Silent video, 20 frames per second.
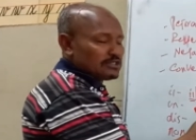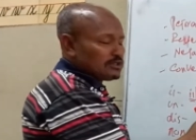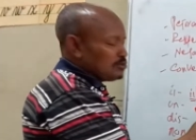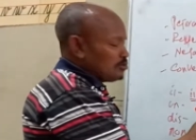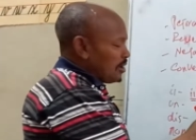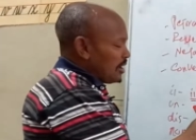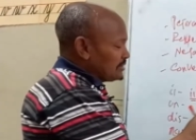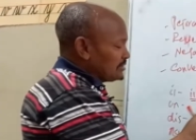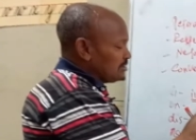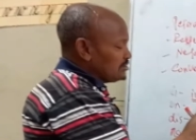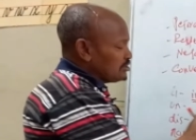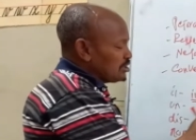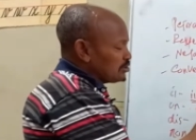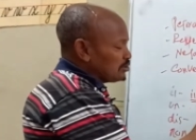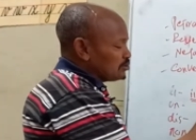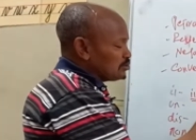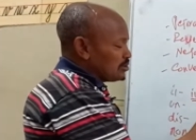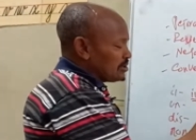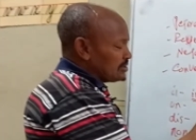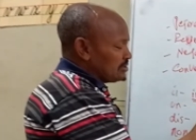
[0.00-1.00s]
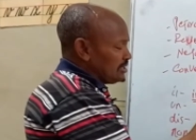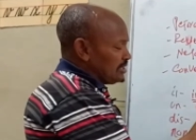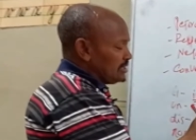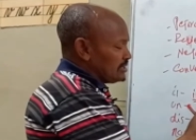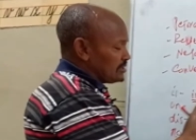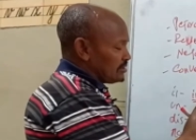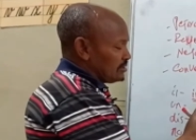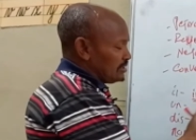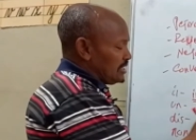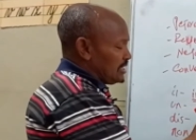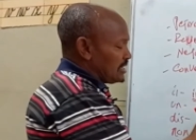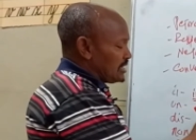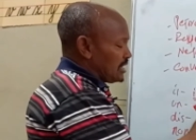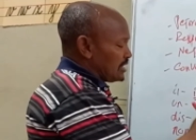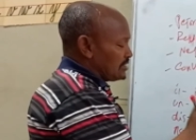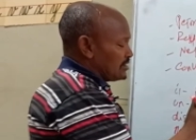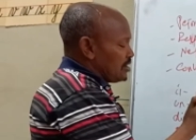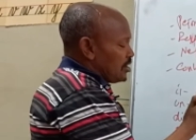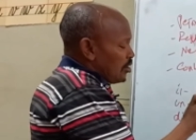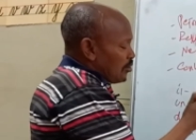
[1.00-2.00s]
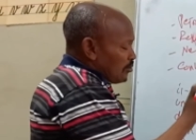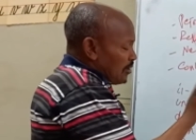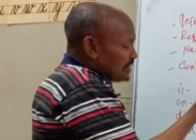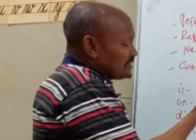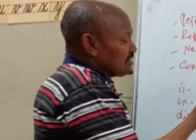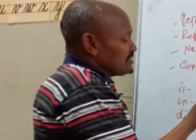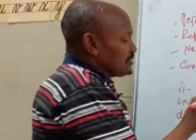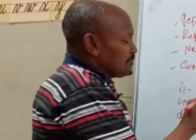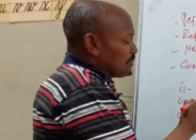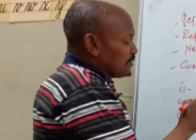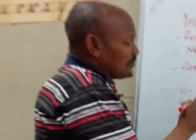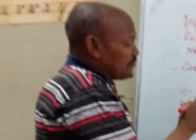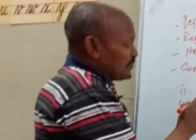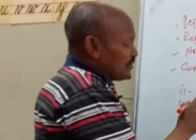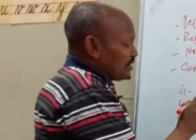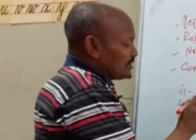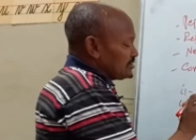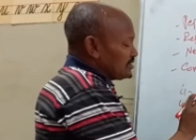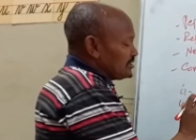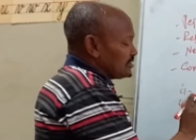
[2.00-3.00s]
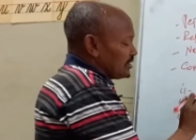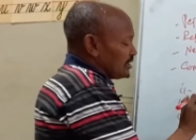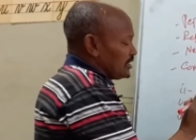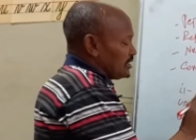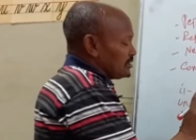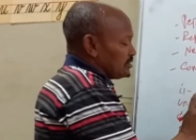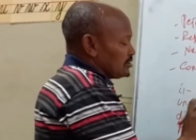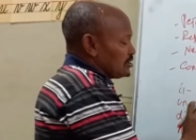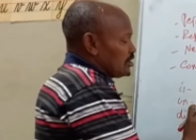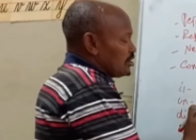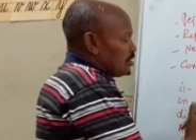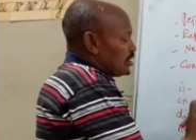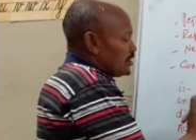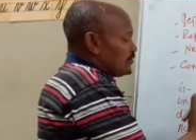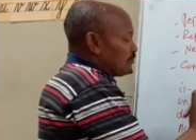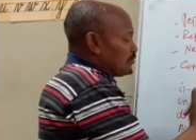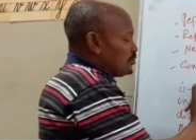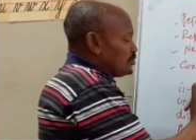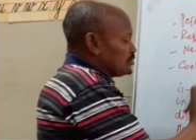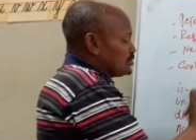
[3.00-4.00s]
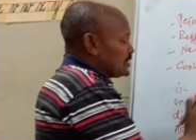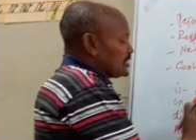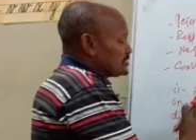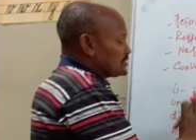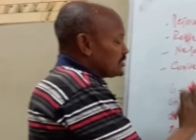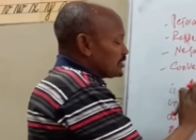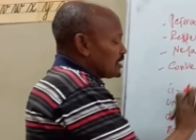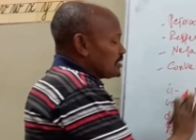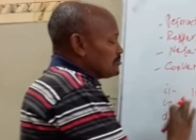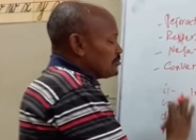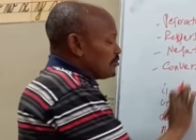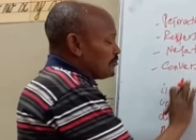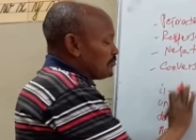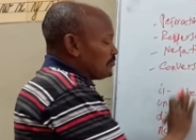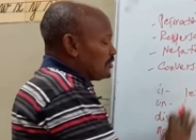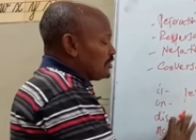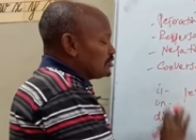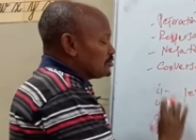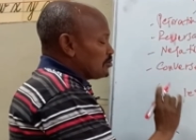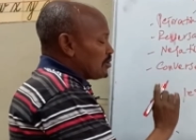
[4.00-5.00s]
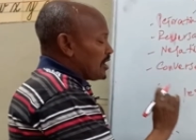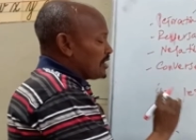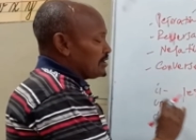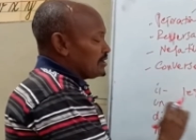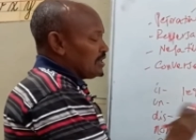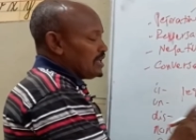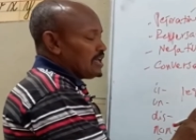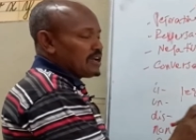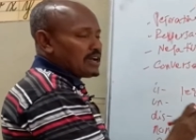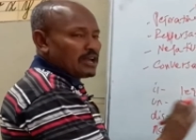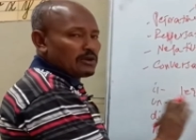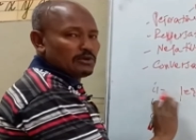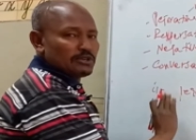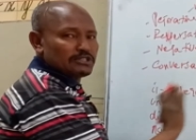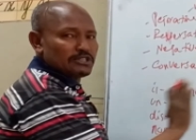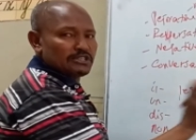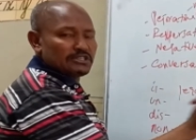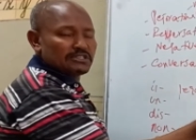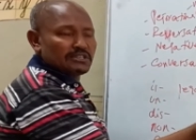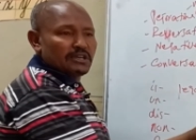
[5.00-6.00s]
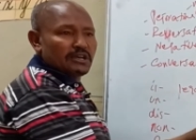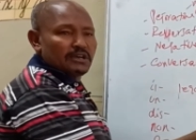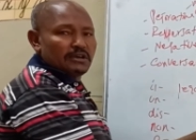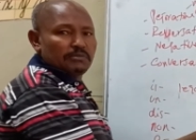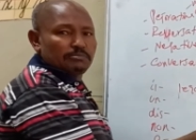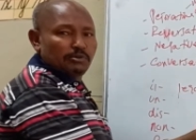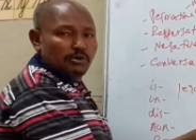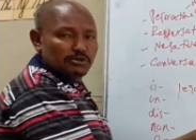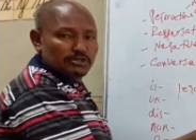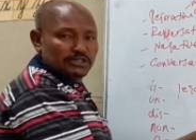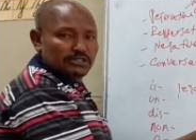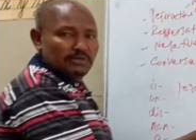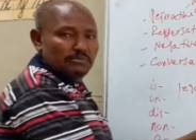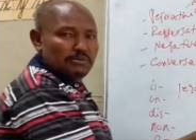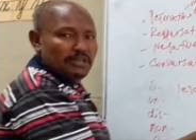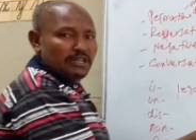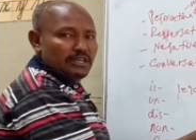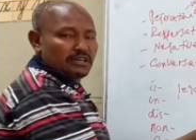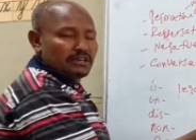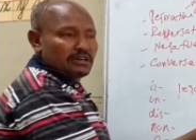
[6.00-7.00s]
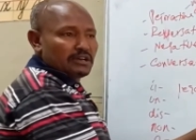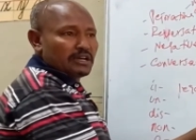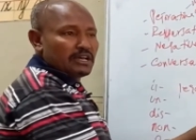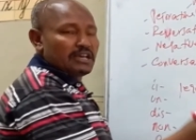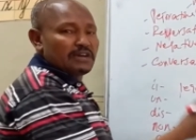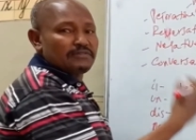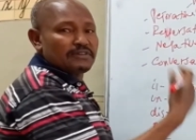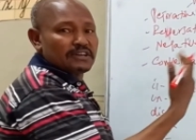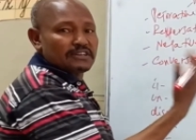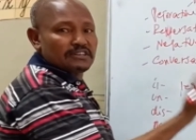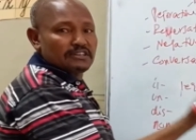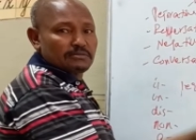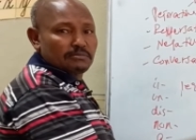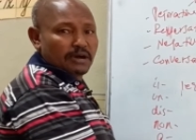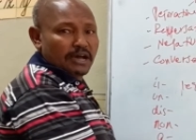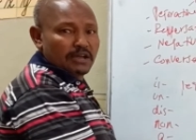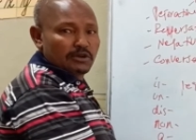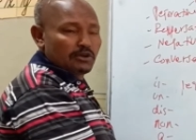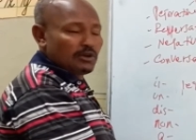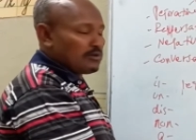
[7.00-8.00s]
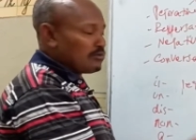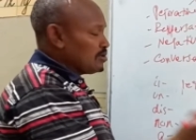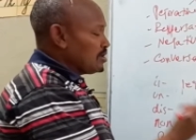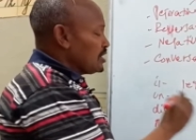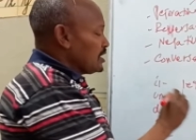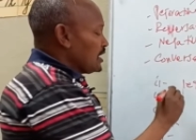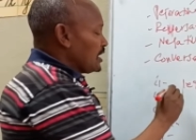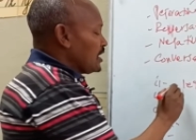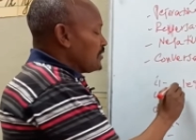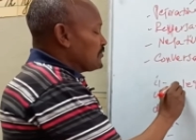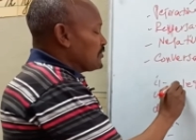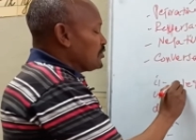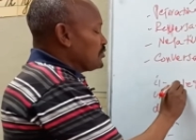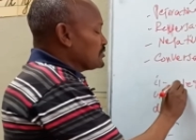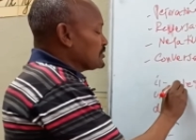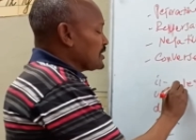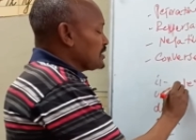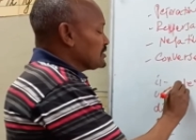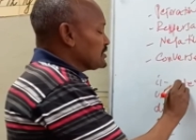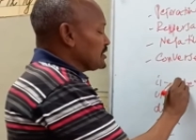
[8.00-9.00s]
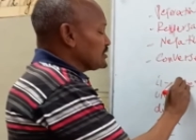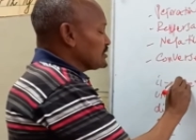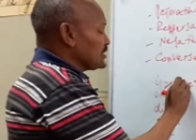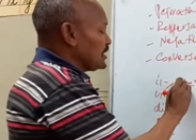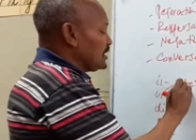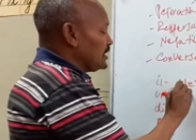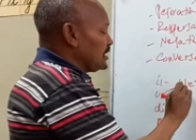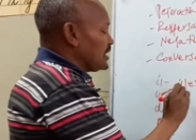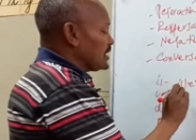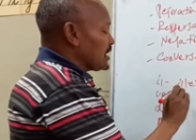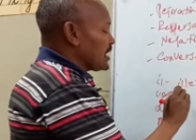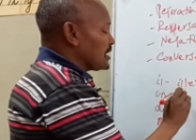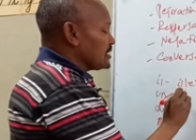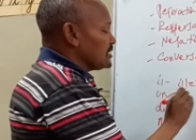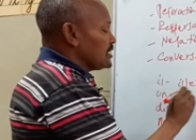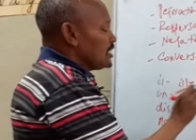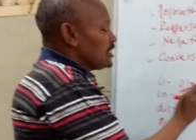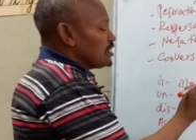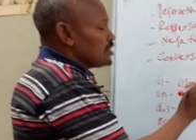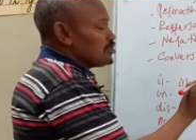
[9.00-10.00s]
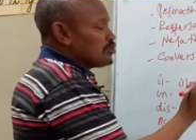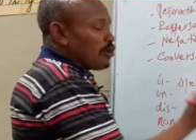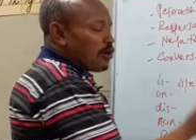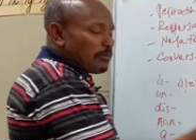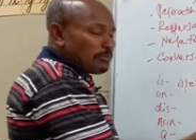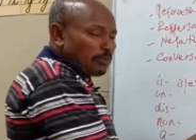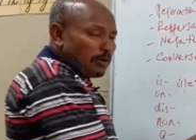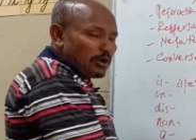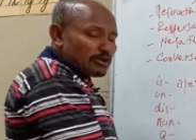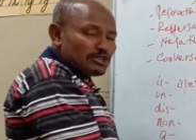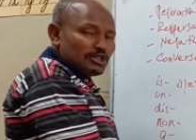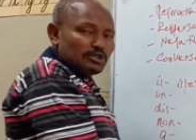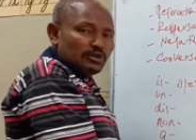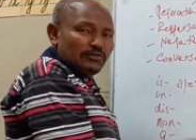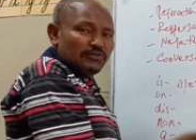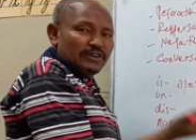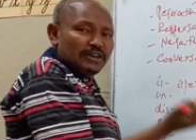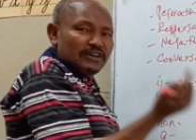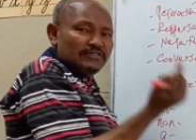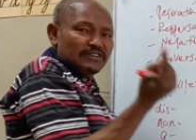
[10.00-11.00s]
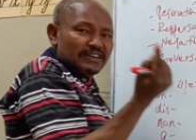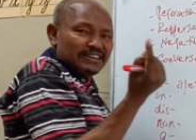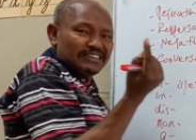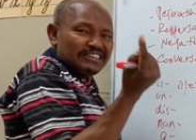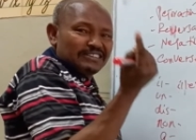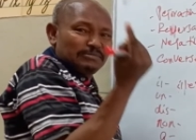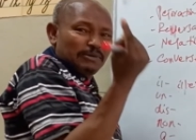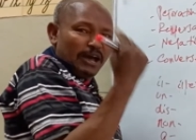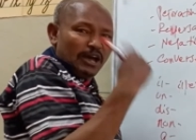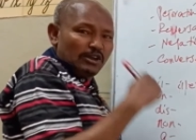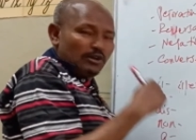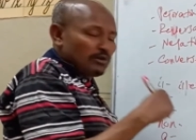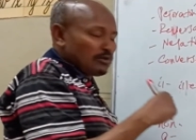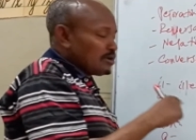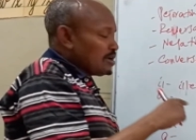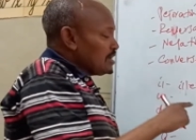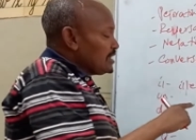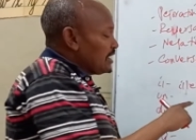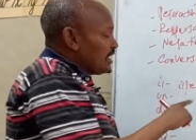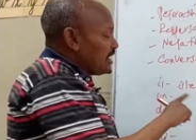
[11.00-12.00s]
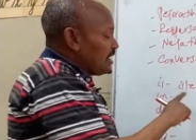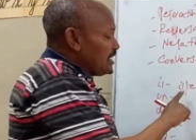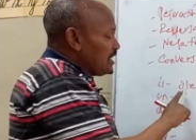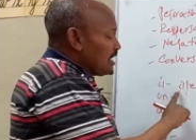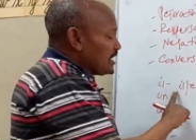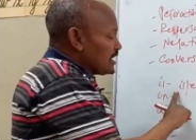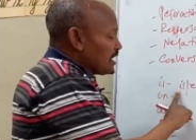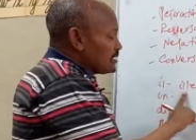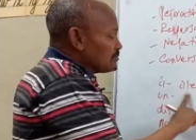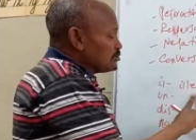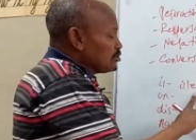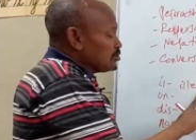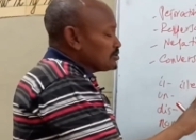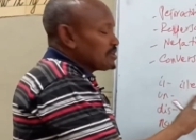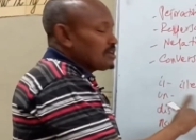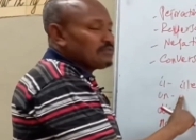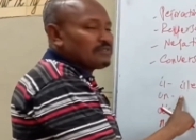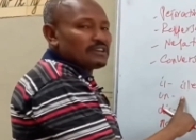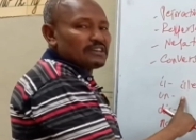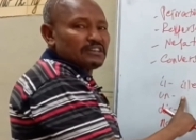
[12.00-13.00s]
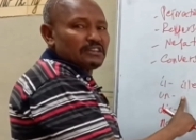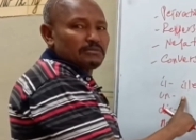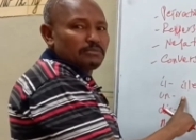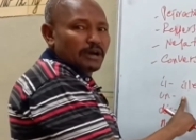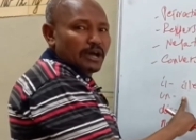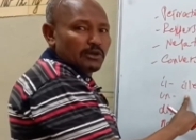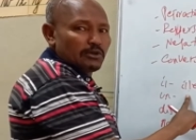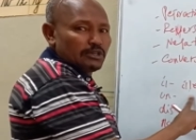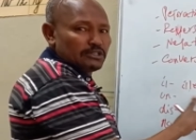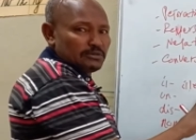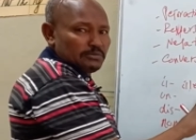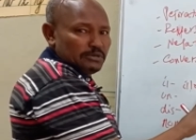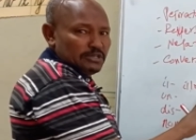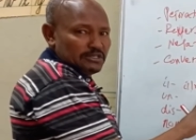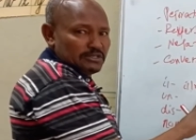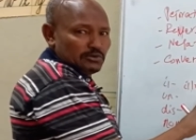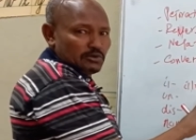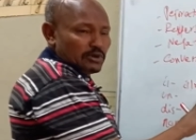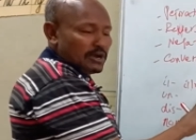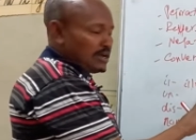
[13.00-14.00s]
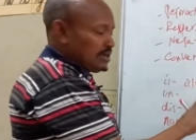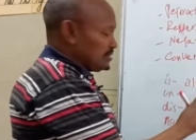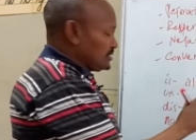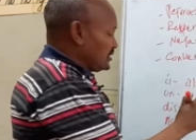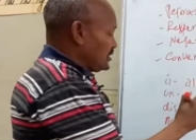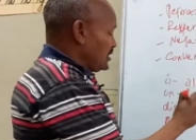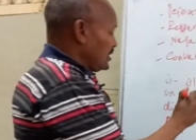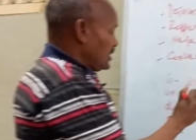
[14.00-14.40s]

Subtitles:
What is the root word here? Legal. What is the prefix here? Ill. If you just remove this one, legal, which is positive meaning, governed by law. If you say just illegal, the opposite of governed by law. Illegal, not governed by law, it means, right?